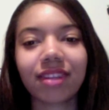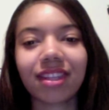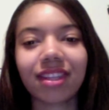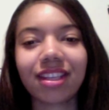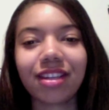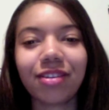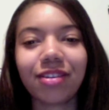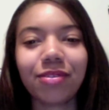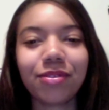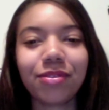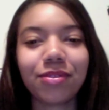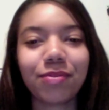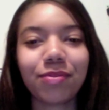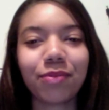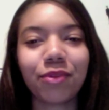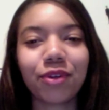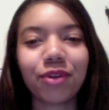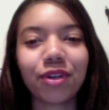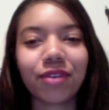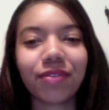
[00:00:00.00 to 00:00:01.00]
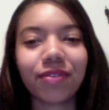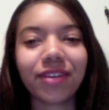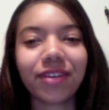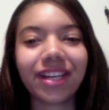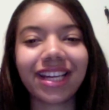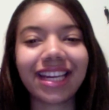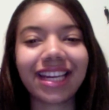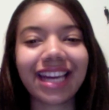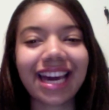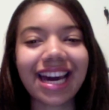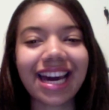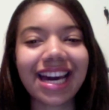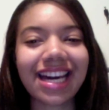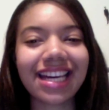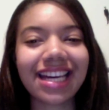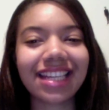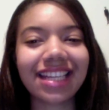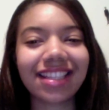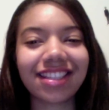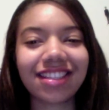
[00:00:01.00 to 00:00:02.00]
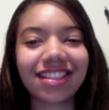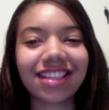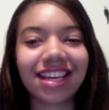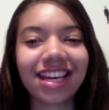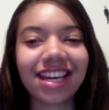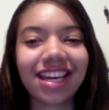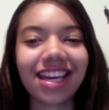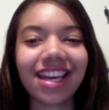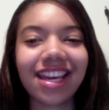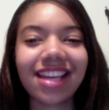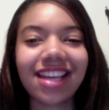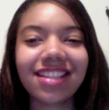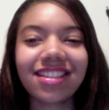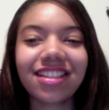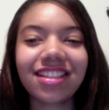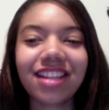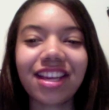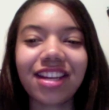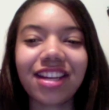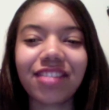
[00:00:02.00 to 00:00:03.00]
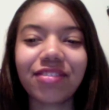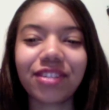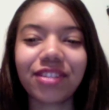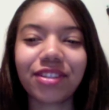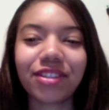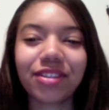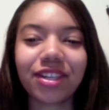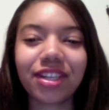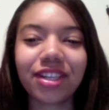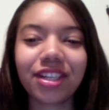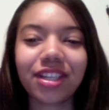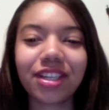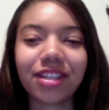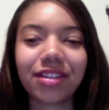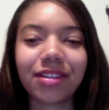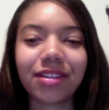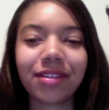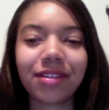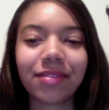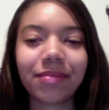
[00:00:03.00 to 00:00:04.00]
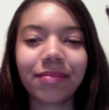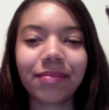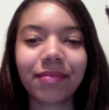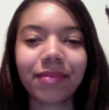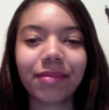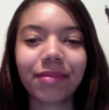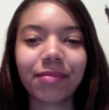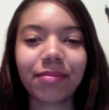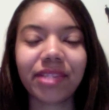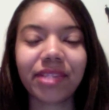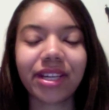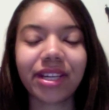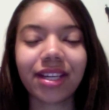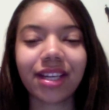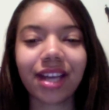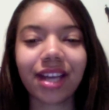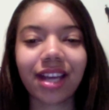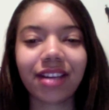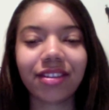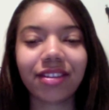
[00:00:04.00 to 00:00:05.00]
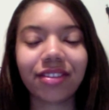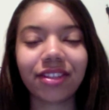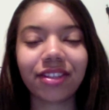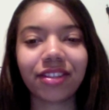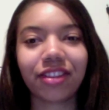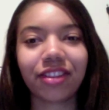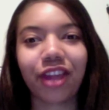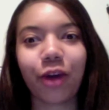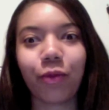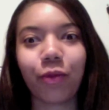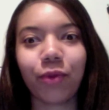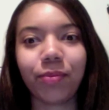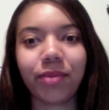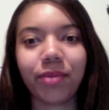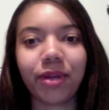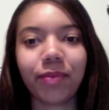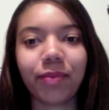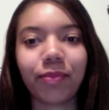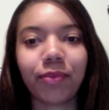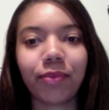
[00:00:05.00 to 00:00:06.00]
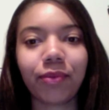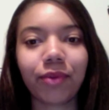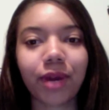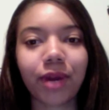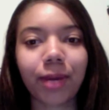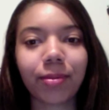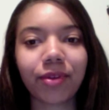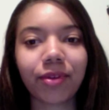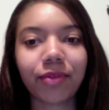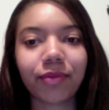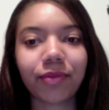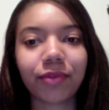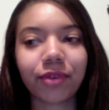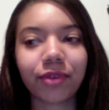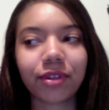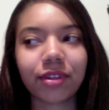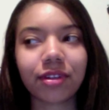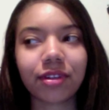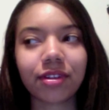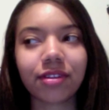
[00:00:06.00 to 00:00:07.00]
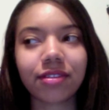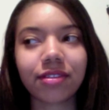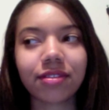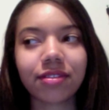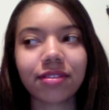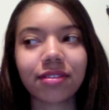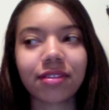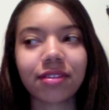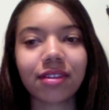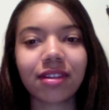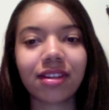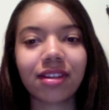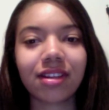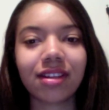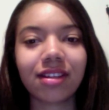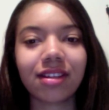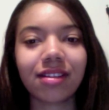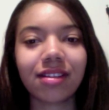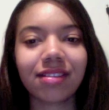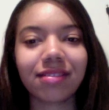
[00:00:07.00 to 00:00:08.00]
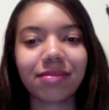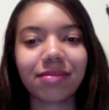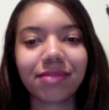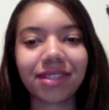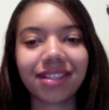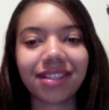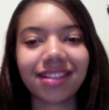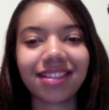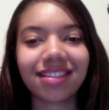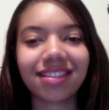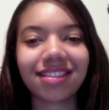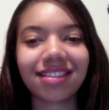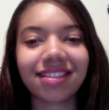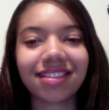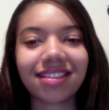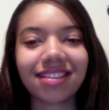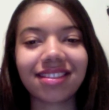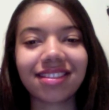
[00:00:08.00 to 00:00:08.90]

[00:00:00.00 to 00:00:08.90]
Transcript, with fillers: who's more of a guy. It has a lot of nudity, but I don't think that would be a problem for girls. But it's